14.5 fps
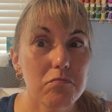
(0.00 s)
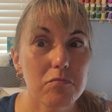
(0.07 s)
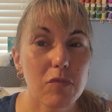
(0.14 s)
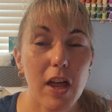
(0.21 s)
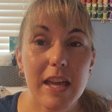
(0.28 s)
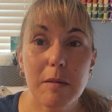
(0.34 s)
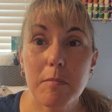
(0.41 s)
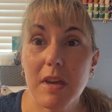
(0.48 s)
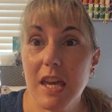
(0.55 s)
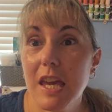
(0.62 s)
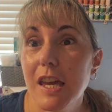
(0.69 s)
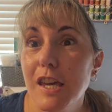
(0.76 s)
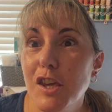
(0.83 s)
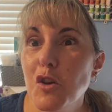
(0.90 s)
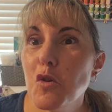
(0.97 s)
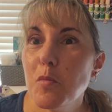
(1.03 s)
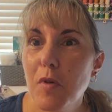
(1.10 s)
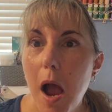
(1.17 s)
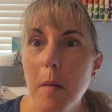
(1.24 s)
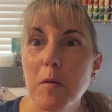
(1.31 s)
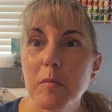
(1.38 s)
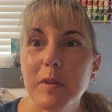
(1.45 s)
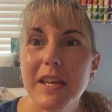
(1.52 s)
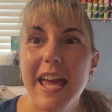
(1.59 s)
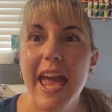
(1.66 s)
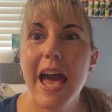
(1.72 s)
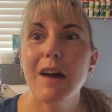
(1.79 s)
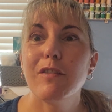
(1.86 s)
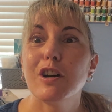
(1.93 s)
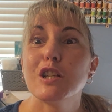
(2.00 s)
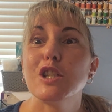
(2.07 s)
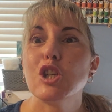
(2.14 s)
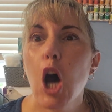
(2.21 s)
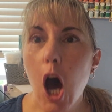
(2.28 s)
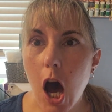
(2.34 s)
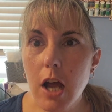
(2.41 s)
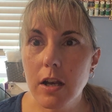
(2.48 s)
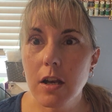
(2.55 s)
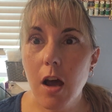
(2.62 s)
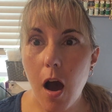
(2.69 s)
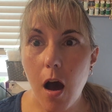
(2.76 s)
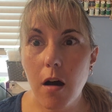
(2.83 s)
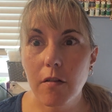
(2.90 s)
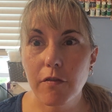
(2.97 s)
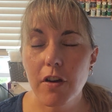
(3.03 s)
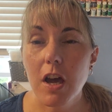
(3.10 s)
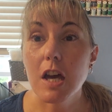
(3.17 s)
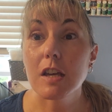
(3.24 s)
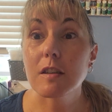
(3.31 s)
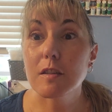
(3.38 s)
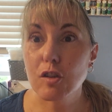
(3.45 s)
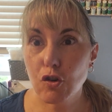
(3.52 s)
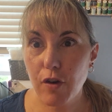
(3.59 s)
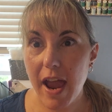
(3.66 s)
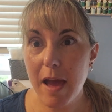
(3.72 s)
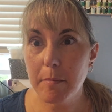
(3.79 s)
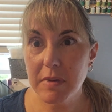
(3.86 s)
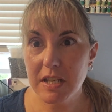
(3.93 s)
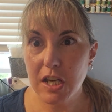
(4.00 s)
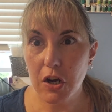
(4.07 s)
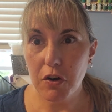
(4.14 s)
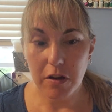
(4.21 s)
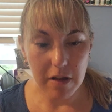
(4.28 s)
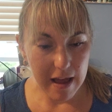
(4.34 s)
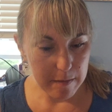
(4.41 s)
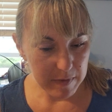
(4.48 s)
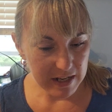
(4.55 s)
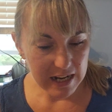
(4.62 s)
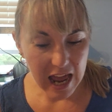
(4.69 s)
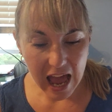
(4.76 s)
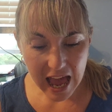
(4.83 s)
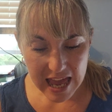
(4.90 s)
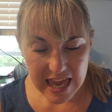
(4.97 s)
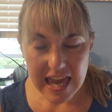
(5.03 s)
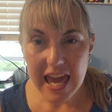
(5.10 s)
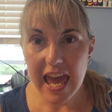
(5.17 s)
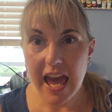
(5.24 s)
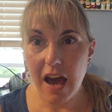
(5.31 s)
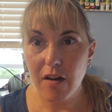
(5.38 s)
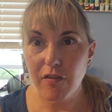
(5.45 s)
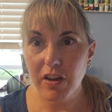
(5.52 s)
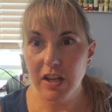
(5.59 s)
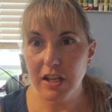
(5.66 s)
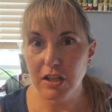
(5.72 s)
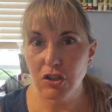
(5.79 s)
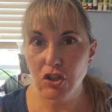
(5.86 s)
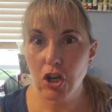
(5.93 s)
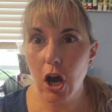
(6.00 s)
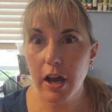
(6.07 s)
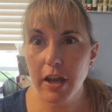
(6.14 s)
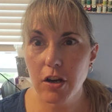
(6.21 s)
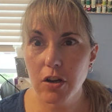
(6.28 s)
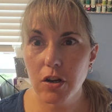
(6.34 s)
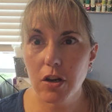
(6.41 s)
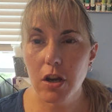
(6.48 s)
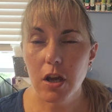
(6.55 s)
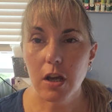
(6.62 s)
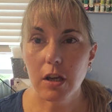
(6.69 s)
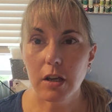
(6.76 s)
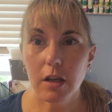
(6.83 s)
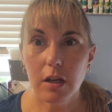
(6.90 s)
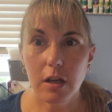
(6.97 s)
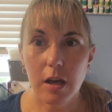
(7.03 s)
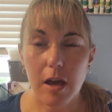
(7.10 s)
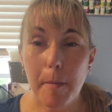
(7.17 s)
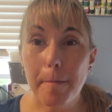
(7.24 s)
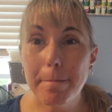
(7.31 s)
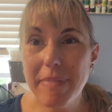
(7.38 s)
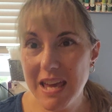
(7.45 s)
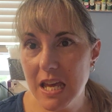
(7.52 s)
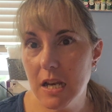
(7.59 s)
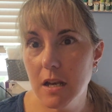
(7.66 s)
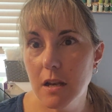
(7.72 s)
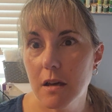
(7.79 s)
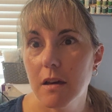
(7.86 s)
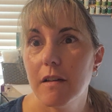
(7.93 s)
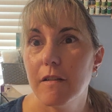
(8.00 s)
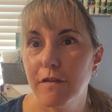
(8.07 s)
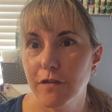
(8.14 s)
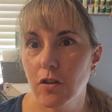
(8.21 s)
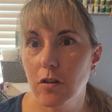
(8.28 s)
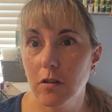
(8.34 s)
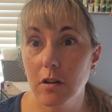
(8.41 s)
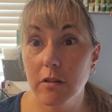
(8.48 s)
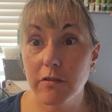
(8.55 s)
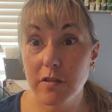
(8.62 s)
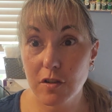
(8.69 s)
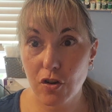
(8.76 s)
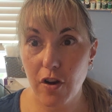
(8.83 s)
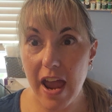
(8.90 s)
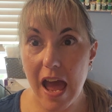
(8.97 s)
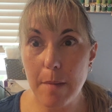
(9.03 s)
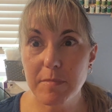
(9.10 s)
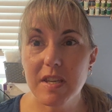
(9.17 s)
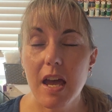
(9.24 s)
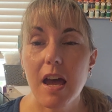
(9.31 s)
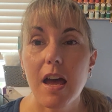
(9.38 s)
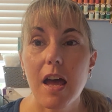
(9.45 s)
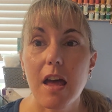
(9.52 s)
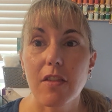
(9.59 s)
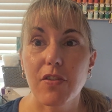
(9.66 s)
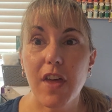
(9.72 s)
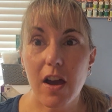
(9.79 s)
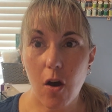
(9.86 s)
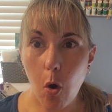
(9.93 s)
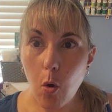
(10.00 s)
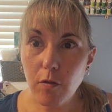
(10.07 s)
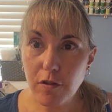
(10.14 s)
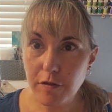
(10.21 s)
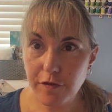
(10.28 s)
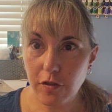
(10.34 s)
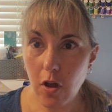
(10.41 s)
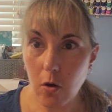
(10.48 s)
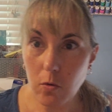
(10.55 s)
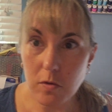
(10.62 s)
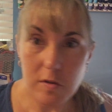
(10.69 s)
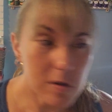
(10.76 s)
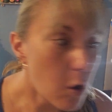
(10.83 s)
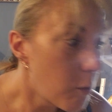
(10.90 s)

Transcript: like me, you probably have a ton of scrap material. I mean, I have an entire bin full of scraps that overflowed so